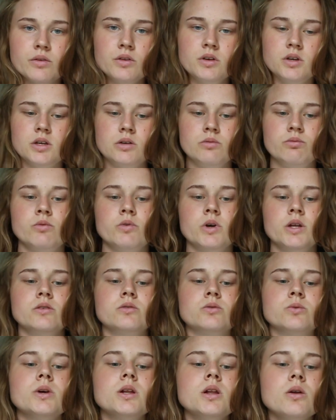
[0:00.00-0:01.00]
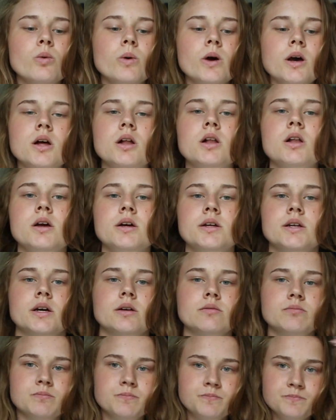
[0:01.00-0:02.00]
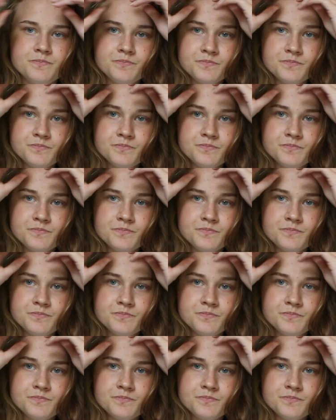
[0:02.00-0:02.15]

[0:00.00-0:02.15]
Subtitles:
think it went really well, and I'm